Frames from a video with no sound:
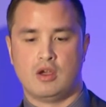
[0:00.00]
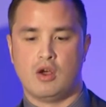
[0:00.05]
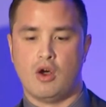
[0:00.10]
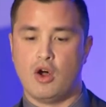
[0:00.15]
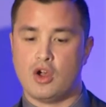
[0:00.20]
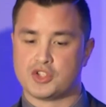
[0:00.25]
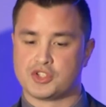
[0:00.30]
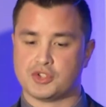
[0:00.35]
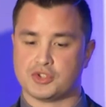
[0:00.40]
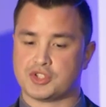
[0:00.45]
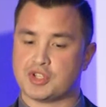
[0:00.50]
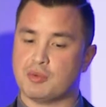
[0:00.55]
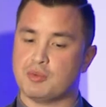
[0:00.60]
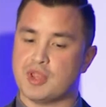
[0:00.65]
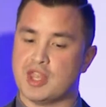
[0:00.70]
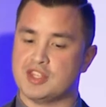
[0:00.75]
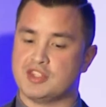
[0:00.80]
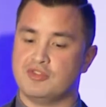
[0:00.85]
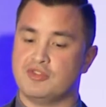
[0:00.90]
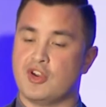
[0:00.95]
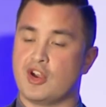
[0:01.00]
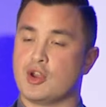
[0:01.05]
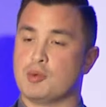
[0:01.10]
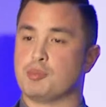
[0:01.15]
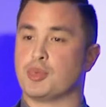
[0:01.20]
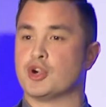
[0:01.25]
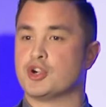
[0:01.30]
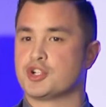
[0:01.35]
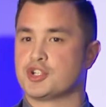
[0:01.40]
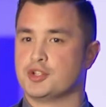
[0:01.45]
Also, someone that's very
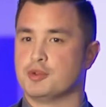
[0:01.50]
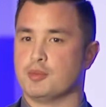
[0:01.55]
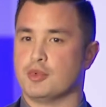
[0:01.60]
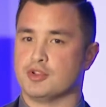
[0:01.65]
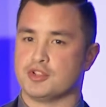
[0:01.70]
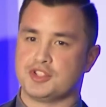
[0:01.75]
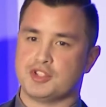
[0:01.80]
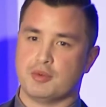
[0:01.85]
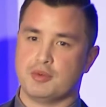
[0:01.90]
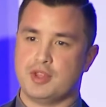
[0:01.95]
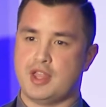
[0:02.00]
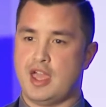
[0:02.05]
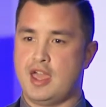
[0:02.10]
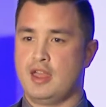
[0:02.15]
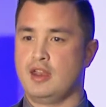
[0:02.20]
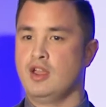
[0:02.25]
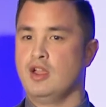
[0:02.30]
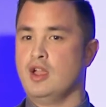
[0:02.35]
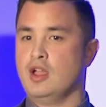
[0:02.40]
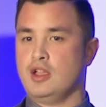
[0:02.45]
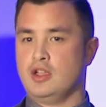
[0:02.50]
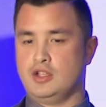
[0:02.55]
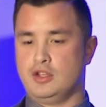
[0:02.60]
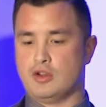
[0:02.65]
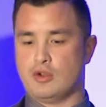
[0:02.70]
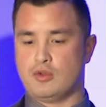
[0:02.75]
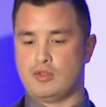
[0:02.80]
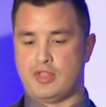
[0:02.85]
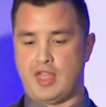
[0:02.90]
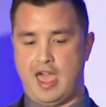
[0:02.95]
personable, someone that
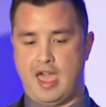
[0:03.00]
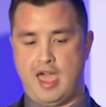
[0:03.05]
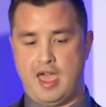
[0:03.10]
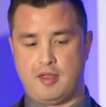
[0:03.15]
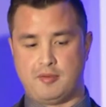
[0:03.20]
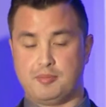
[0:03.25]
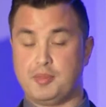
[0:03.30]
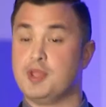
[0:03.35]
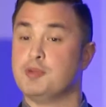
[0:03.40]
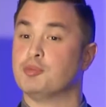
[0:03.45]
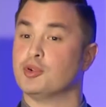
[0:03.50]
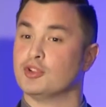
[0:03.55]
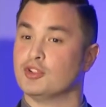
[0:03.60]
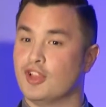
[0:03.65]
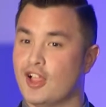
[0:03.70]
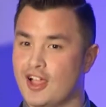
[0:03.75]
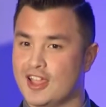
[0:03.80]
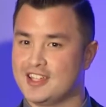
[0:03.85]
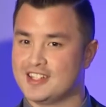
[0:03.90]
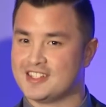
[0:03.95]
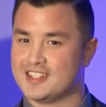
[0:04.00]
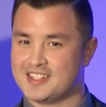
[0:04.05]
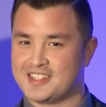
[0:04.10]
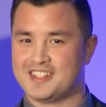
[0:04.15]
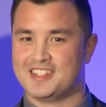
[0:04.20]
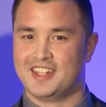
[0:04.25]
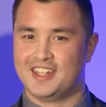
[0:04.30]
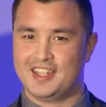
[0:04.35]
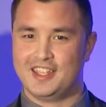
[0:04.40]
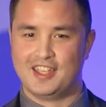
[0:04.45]
that people like to
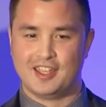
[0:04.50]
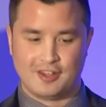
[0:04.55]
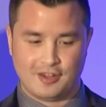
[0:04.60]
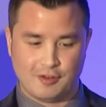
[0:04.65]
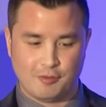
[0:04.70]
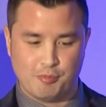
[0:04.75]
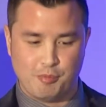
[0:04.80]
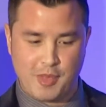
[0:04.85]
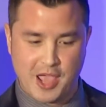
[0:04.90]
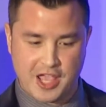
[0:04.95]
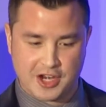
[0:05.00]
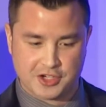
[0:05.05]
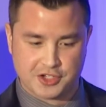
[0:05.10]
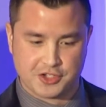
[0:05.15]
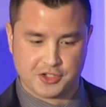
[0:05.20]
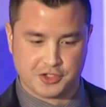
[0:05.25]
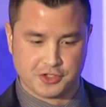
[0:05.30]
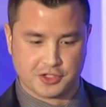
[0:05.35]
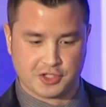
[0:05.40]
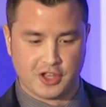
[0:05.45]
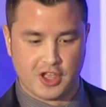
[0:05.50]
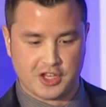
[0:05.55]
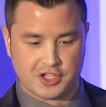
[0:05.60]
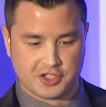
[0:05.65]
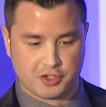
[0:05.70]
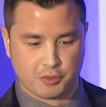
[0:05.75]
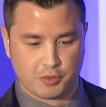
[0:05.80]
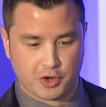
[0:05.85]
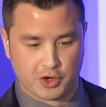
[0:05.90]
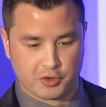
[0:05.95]
see and managers like
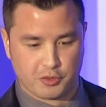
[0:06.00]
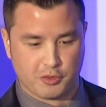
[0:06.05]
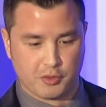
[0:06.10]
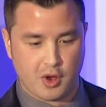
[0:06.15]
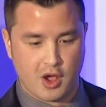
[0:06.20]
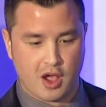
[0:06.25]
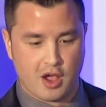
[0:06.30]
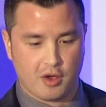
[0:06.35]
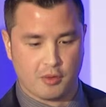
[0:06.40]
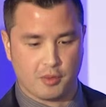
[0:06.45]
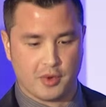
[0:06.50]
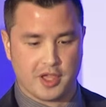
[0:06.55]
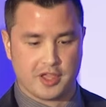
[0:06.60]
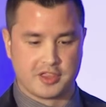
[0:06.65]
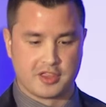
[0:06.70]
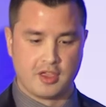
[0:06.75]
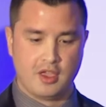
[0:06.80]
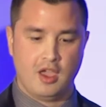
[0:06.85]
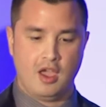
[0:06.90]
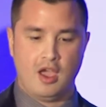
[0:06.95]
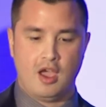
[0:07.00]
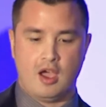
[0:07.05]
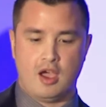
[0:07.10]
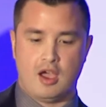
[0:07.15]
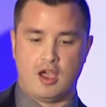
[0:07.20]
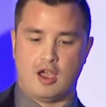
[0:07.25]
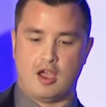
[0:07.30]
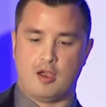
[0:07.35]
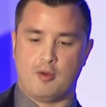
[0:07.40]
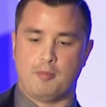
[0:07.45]
to work with.
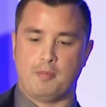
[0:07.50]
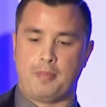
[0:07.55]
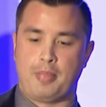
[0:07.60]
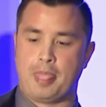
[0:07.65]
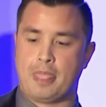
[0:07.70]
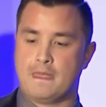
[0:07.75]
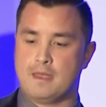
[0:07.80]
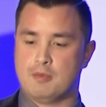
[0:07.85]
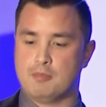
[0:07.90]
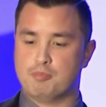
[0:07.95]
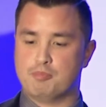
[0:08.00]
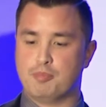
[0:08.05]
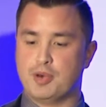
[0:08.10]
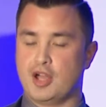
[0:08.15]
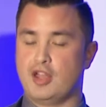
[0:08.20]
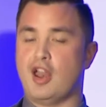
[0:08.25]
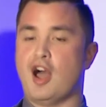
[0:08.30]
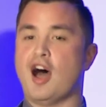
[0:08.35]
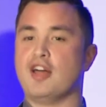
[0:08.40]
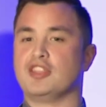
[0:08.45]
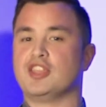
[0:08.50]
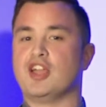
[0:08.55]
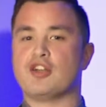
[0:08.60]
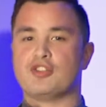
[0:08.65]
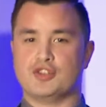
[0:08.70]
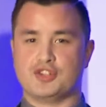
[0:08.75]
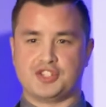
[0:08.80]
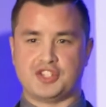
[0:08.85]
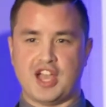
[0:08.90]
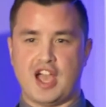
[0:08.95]
But on the
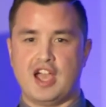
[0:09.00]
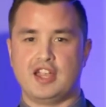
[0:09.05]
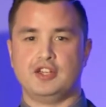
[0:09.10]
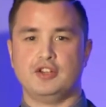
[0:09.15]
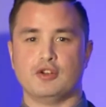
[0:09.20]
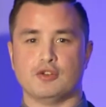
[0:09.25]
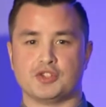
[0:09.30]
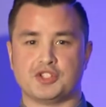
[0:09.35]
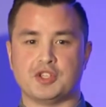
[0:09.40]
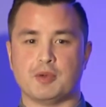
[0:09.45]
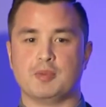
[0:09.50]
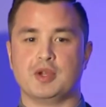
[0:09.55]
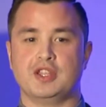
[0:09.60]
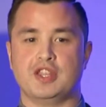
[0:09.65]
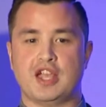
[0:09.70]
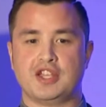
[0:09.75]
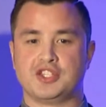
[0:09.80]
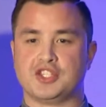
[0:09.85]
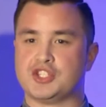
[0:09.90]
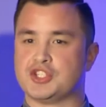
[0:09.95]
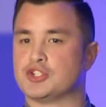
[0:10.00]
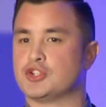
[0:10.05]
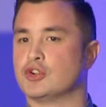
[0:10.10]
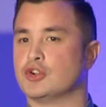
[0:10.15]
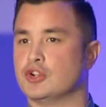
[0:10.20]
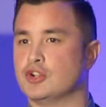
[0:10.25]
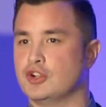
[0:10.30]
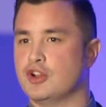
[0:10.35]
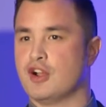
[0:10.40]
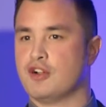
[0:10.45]
other side, somebody that's
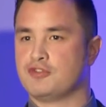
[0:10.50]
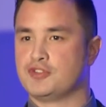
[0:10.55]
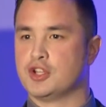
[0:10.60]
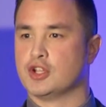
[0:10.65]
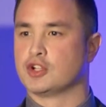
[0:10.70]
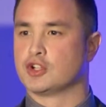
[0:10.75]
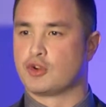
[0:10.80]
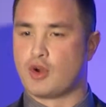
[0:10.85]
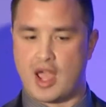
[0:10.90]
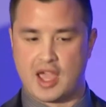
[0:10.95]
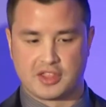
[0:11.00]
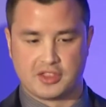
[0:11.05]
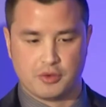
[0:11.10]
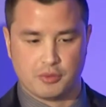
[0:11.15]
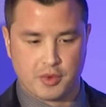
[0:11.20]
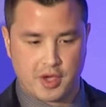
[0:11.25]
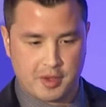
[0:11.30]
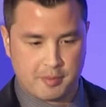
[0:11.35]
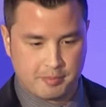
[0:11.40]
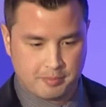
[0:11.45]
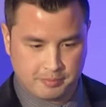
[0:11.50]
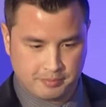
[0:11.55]
stern enough to crack the whip.